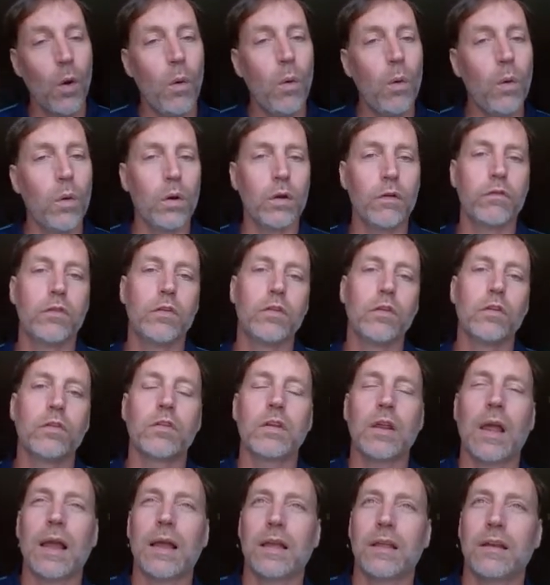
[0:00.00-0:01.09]
Or if you just
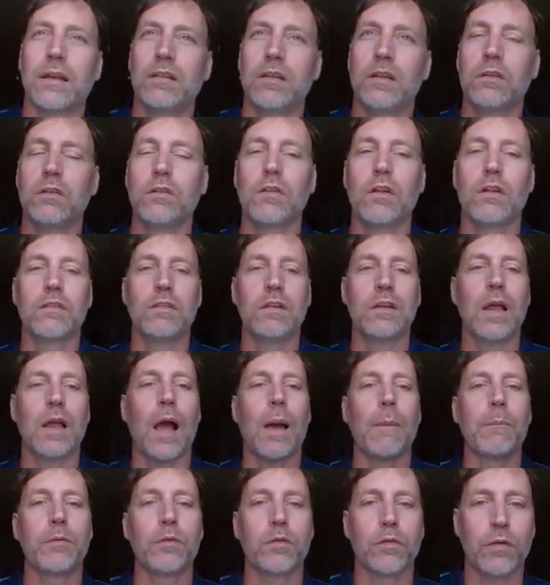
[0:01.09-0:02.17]
continue to see
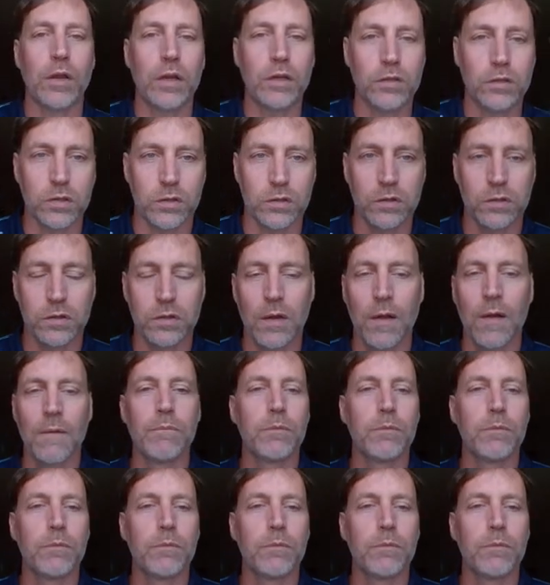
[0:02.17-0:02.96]
observations,